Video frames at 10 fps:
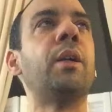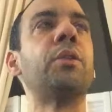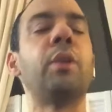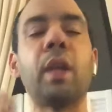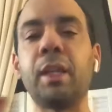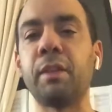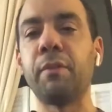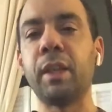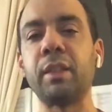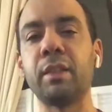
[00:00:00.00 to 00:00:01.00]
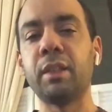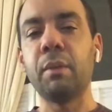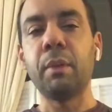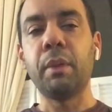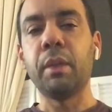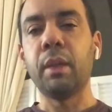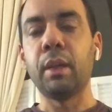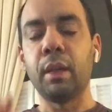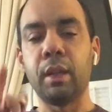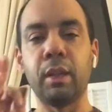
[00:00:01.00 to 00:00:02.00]
So it has a flat 7th
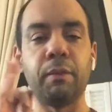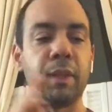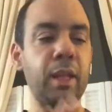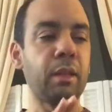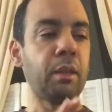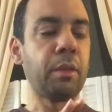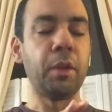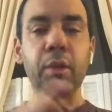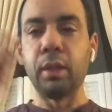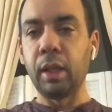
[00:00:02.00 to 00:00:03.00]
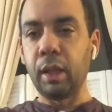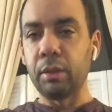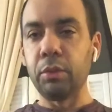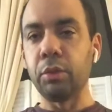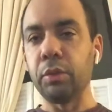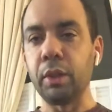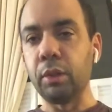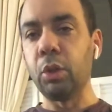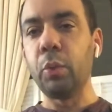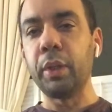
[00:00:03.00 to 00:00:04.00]
and a flat third. They're
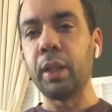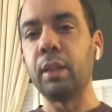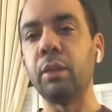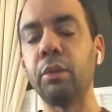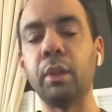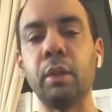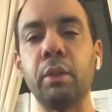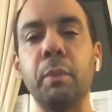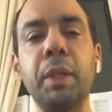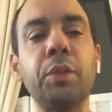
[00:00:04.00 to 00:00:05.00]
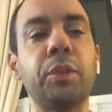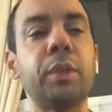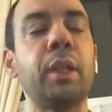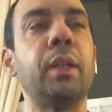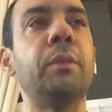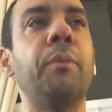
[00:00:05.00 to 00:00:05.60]
lower than on the major scale.